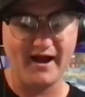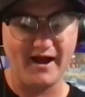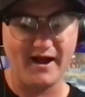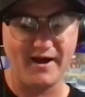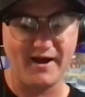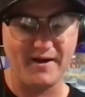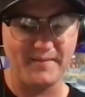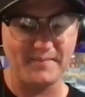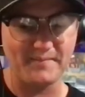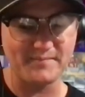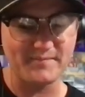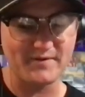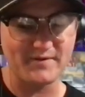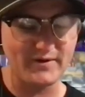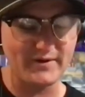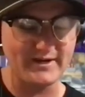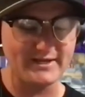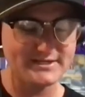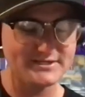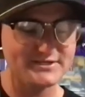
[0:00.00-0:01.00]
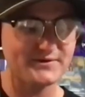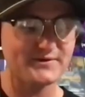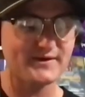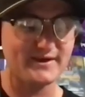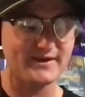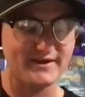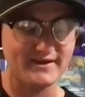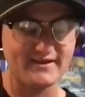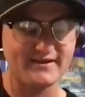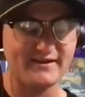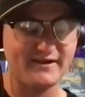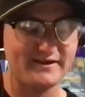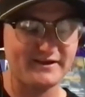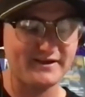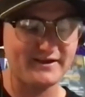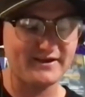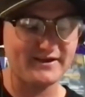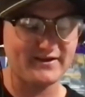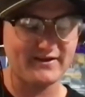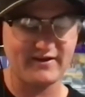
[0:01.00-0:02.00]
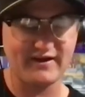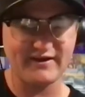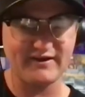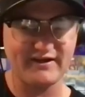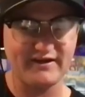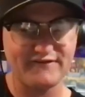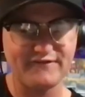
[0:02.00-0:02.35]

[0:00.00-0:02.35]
um, going into it, you know, I,